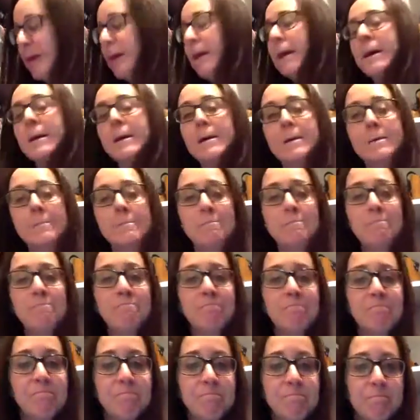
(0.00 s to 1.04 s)
Um,
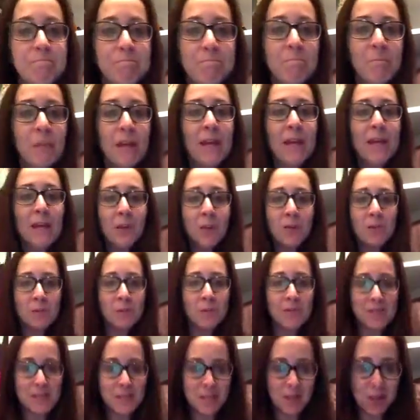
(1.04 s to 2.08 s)
he looked at
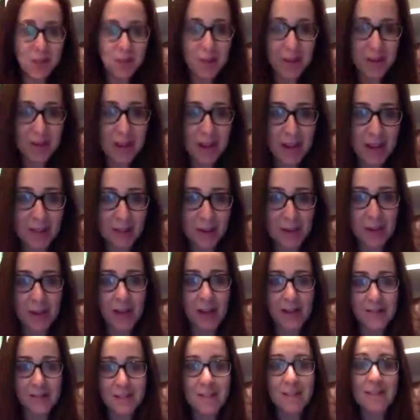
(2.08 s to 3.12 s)
me and said, "You're going live in your
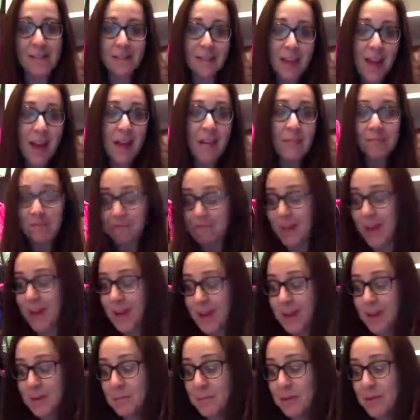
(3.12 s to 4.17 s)
glasses?" And yeah, I
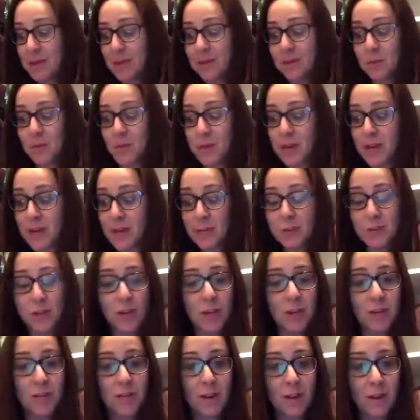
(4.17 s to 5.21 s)
am, because we keep
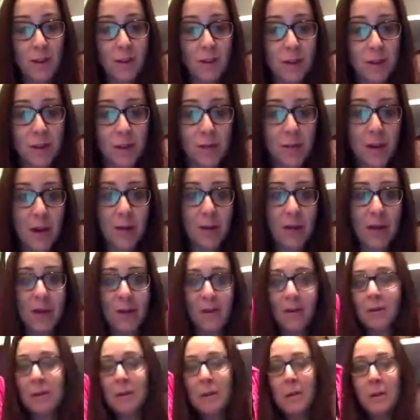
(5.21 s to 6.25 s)
shit very real around
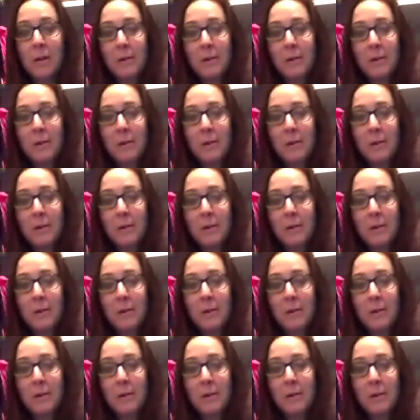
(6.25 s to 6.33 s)
here.